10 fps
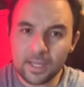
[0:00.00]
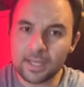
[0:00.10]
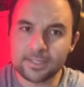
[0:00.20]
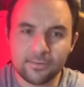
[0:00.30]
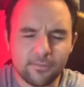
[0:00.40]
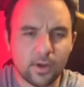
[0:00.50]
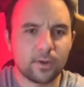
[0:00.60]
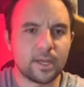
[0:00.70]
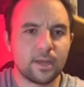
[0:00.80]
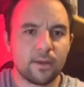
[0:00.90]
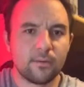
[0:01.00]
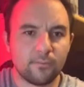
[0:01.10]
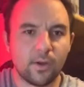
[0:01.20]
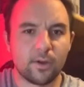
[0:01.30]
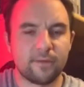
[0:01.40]
is a very,
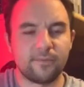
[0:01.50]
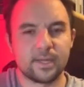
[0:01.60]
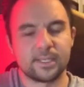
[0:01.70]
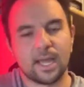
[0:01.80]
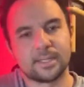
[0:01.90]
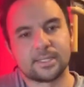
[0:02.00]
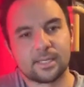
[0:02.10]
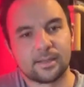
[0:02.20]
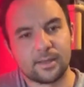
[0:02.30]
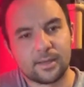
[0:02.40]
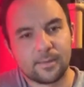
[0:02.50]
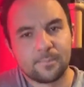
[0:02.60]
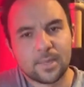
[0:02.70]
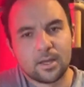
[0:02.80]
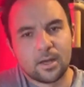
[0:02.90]
very fantastic thing.
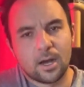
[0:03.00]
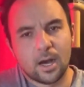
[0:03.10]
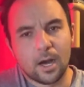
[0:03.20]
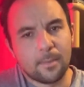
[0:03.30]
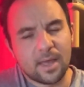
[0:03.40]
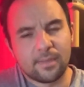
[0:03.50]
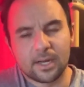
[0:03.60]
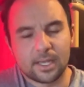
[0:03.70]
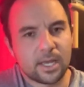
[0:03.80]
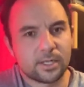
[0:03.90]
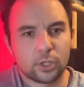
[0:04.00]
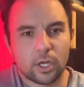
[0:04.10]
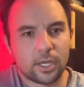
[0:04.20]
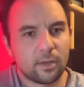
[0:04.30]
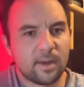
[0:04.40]
Um, and then again,
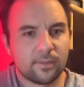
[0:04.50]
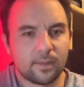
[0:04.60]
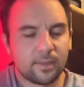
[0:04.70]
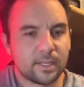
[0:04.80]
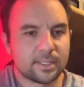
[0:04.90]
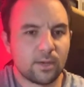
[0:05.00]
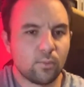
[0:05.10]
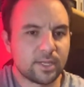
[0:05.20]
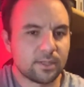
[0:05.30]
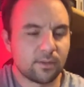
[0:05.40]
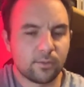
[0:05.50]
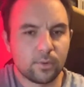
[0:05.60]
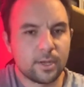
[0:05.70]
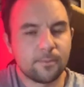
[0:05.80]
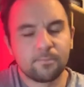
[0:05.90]
talking about the things that went to
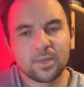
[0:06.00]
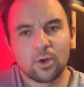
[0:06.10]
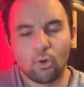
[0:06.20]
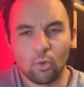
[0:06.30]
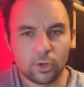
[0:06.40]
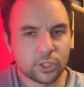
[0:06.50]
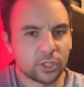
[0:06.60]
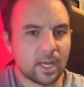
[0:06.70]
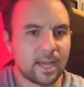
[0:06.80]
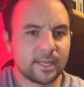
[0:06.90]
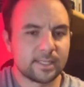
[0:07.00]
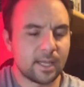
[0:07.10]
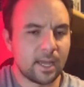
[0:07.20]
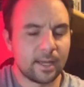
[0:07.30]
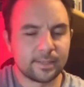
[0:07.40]
three, Orange Light
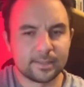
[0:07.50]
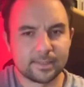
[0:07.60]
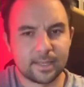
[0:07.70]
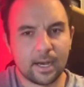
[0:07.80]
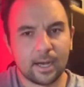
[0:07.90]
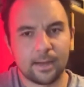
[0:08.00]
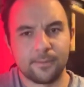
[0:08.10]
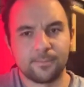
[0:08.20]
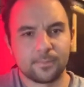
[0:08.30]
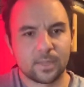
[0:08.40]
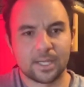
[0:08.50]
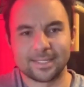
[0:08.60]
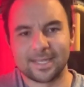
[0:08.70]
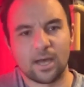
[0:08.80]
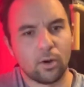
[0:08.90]
and uh,
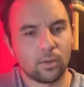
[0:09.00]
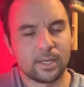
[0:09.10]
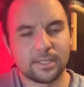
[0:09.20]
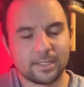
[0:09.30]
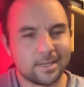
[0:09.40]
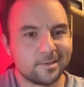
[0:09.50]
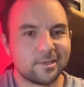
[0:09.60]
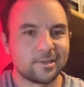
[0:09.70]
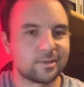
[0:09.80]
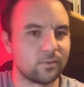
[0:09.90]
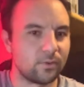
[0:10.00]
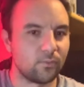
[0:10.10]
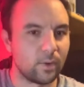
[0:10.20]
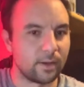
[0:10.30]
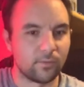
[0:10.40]
Gazelle is is just sort of
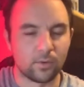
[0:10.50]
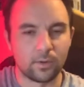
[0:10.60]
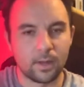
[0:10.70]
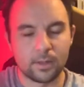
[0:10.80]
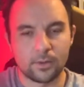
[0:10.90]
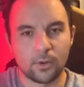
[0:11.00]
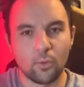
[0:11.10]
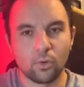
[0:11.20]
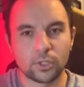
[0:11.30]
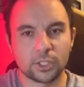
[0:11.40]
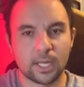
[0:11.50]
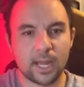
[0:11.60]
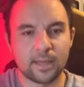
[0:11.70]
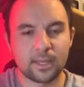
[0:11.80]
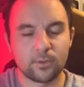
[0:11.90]
whatever. Uh, you know, Orange Light
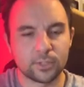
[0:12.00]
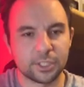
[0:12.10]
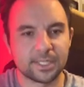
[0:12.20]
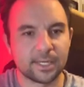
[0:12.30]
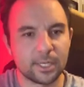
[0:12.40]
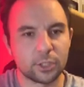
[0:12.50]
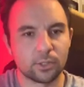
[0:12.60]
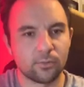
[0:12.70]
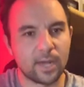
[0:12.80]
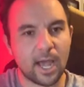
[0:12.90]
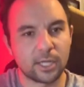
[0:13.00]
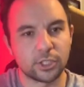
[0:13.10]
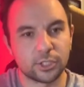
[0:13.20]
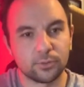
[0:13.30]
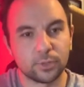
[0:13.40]
I think was just a knee jerk
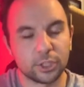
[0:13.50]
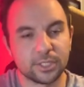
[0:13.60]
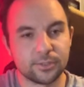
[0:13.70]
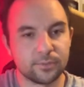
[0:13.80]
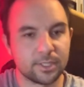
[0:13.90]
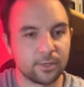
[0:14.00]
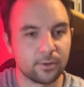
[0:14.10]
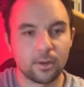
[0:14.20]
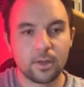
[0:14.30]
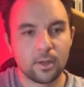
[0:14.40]
reaction to a Shizu tier.